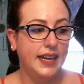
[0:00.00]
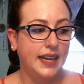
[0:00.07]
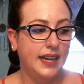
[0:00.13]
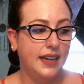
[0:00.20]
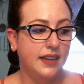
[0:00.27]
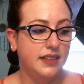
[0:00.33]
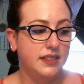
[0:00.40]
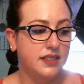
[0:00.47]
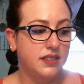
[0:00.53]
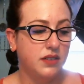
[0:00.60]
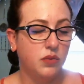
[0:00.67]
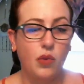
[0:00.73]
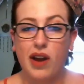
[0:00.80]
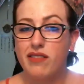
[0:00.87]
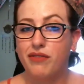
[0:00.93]
And
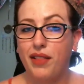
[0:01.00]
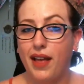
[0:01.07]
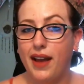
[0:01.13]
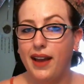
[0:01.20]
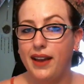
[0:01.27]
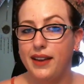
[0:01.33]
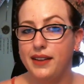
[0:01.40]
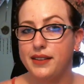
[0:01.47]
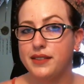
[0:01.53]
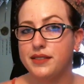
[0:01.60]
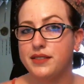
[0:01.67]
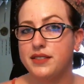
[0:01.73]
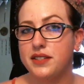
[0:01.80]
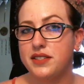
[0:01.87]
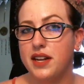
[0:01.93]
one fly
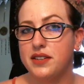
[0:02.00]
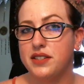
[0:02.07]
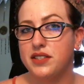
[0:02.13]
does not